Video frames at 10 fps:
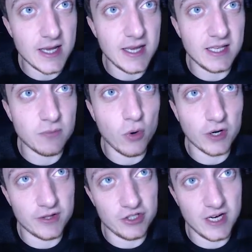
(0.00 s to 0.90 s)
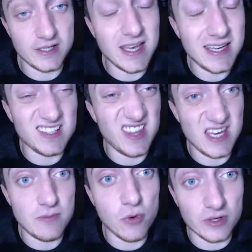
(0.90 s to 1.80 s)
It's one of the chase. It is
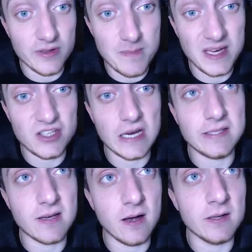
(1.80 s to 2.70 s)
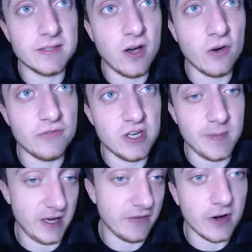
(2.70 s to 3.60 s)
one of the big chase cards of Gym
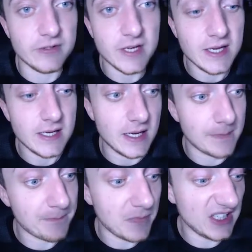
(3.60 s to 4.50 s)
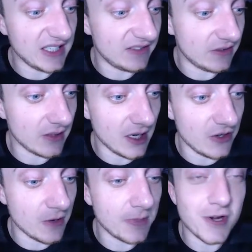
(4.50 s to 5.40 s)
Heroes, but it is
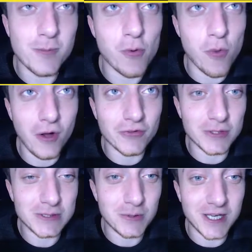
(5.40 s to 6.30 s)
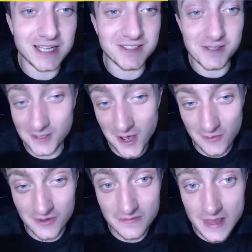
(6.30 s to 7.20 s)
number one, so it's the one I had to start
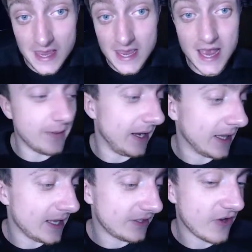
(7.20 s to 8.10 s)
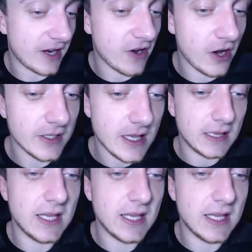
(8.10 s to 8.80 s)
with. Anyway, let's crack on.